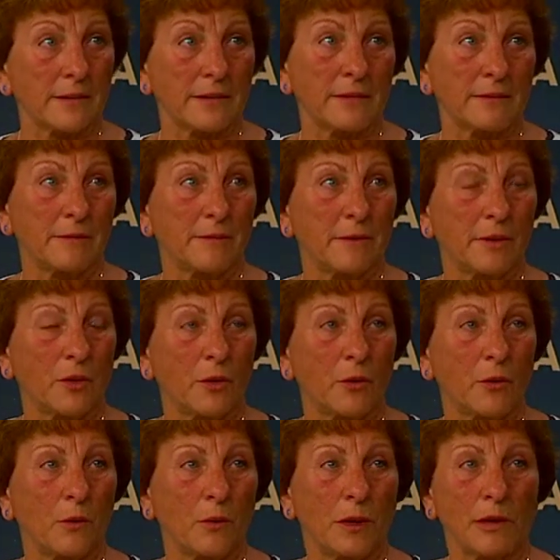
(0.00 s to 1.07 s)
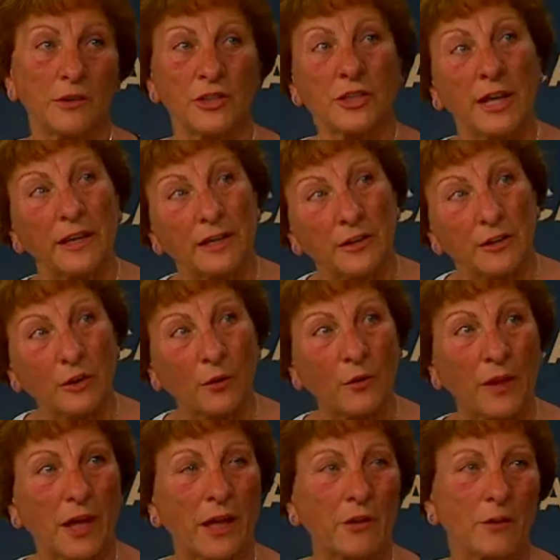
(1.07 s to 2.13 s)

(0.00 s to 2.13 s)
And, well, gee, I didn't know that.